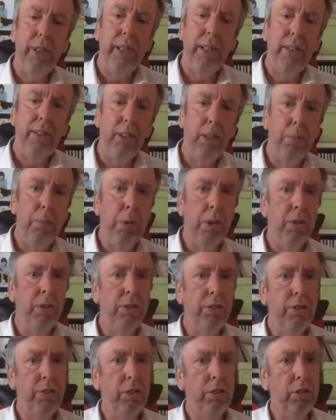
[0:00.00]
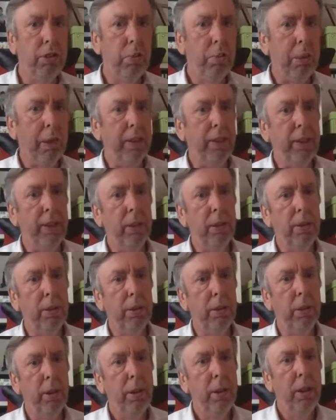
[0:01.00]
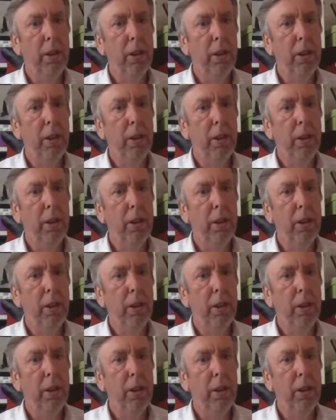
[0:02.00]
18 months, just depending on